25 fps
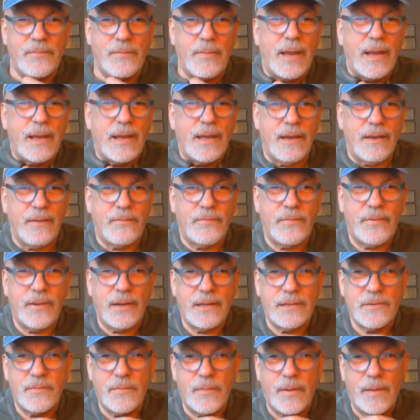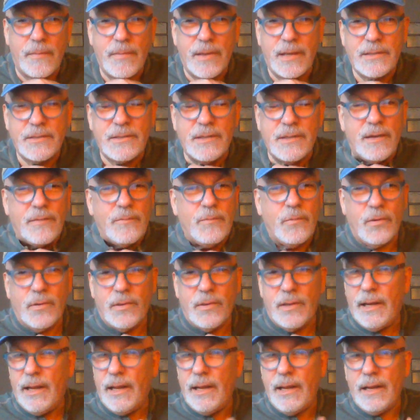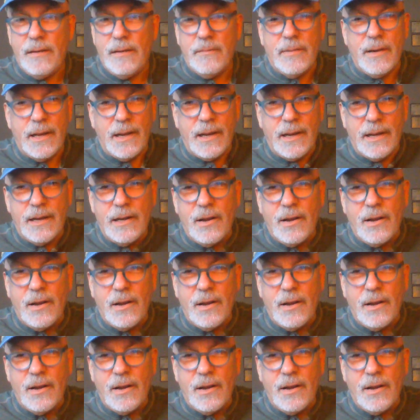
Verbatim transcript: my gut feelings about myself more than anybody,